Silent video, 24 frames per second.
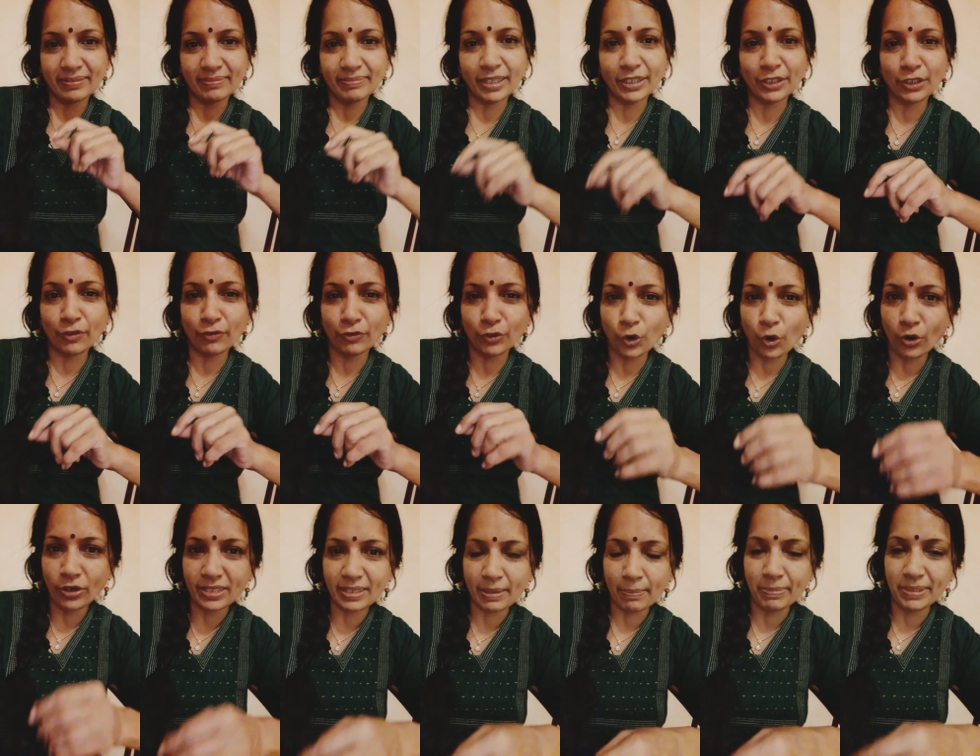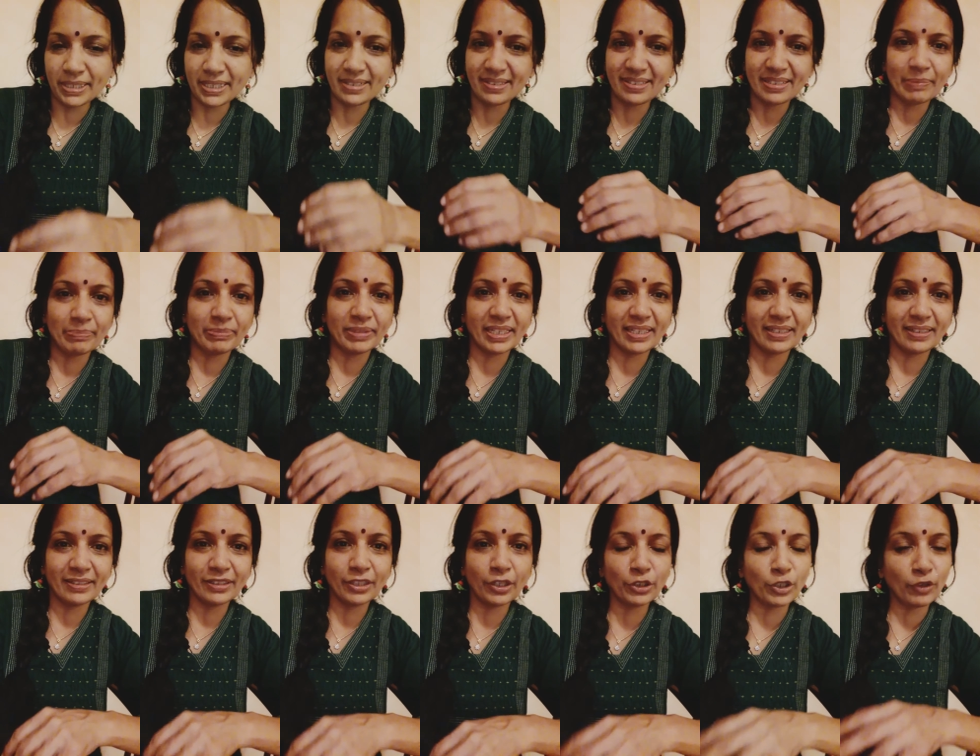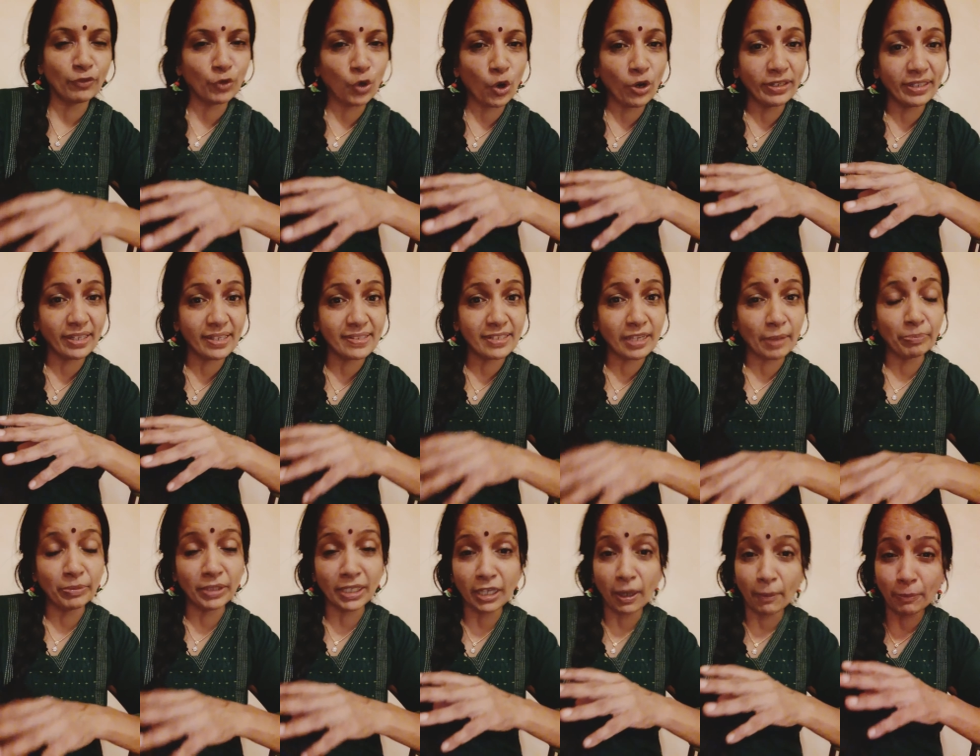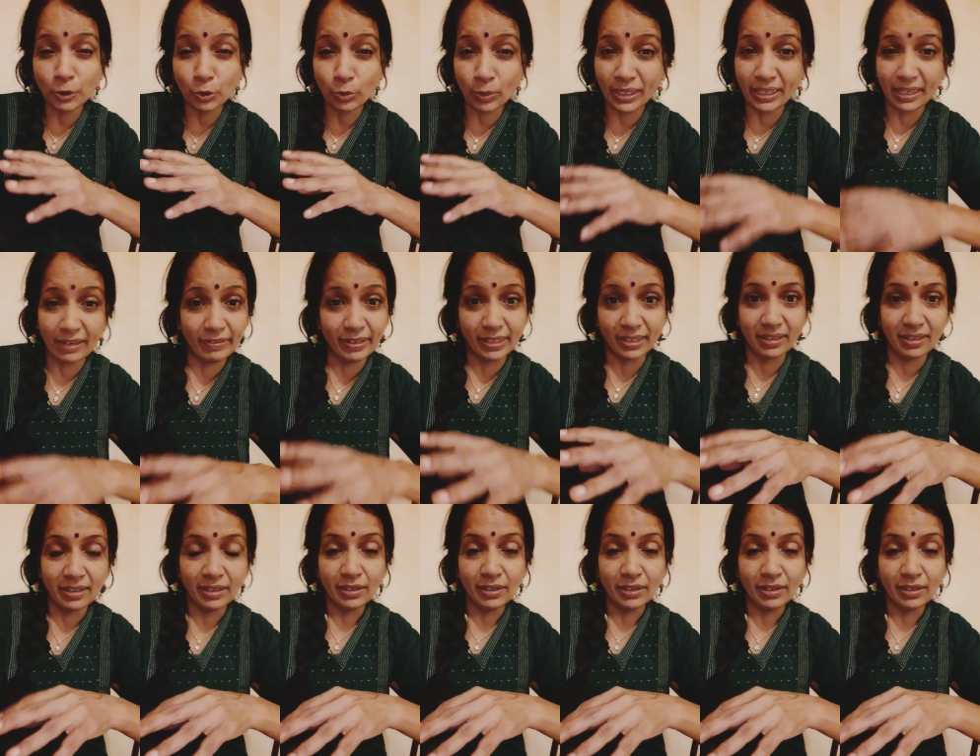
that you have not submitted something, that you have not done something up to a level.